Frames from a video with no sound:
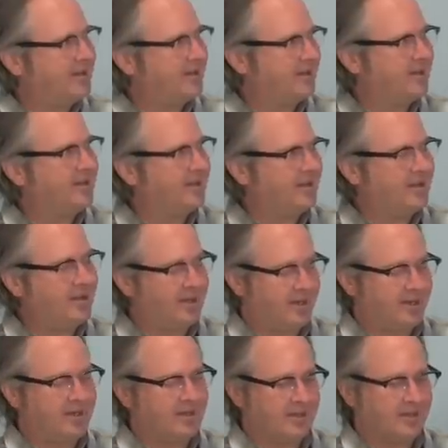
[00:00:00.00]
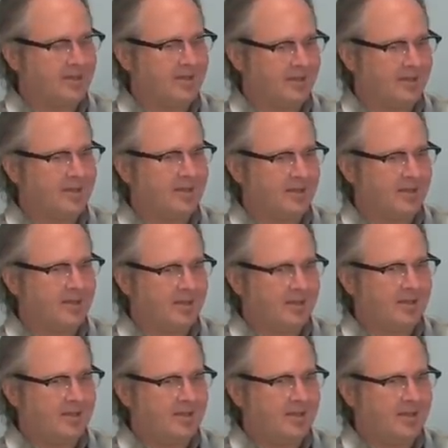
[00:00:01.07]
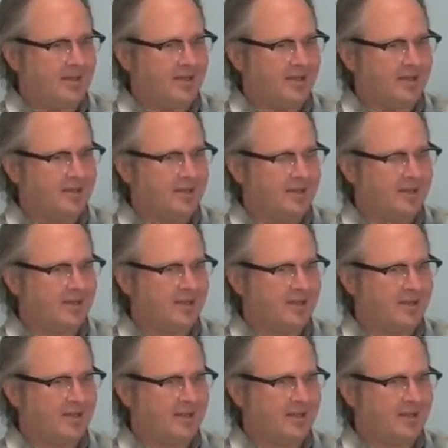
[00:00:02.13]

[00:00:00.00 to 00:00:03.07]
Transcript: (not speaking)